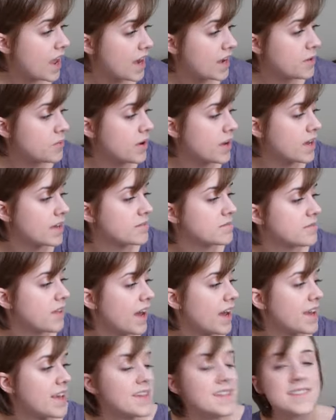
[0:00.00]
anyway,
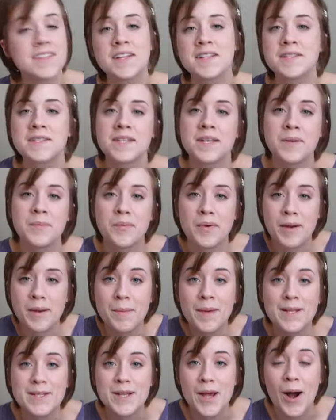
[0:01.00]
I guess that's pretty
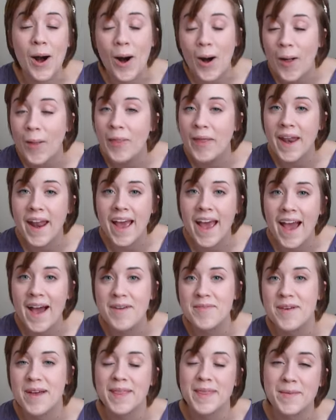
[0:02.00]
much all that I
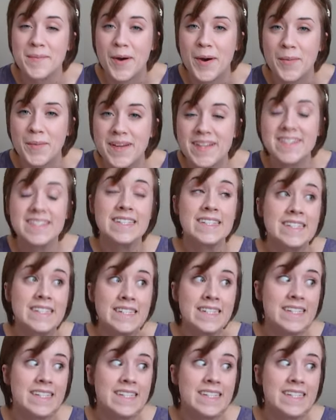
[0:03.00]
have at the moment.